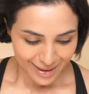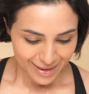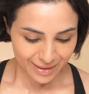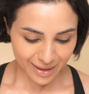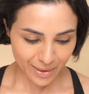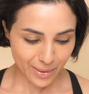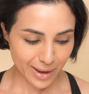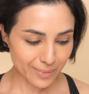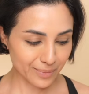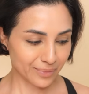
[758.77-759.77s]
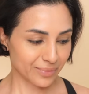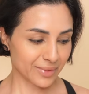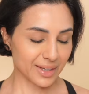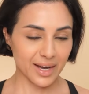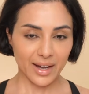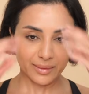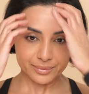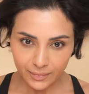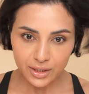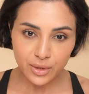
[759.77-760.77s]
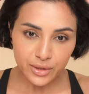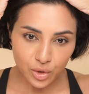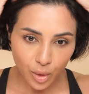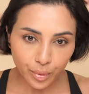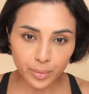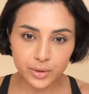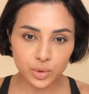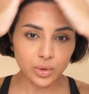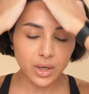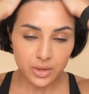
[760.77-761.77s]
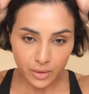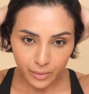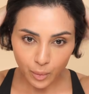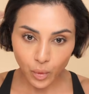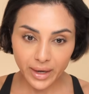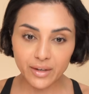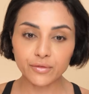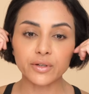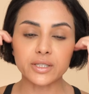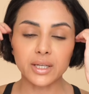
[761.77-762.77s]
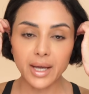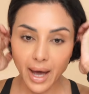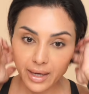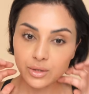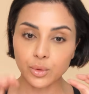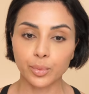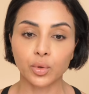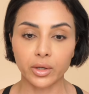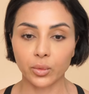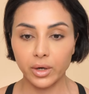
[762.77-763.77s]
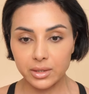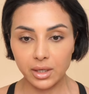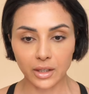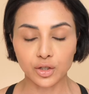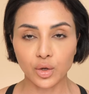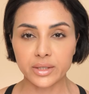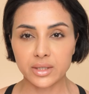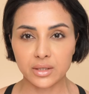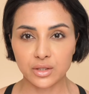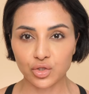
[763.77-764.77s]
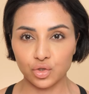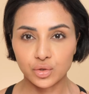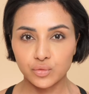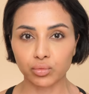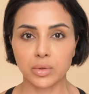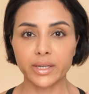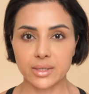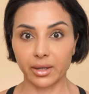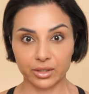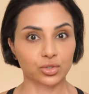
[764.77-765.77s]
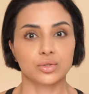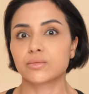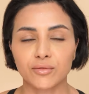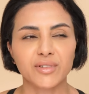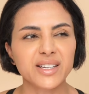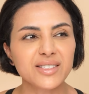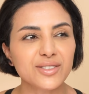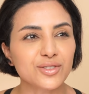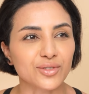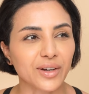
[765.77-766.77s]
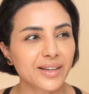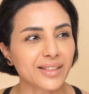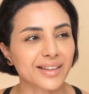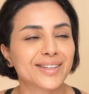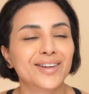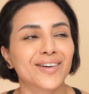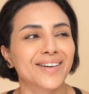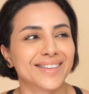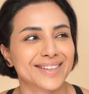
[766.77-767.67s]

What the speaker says: So yeah, so it's not a proper shortcut. So I'm waiting for it to get to a point where it's like a nice razor straight. That's not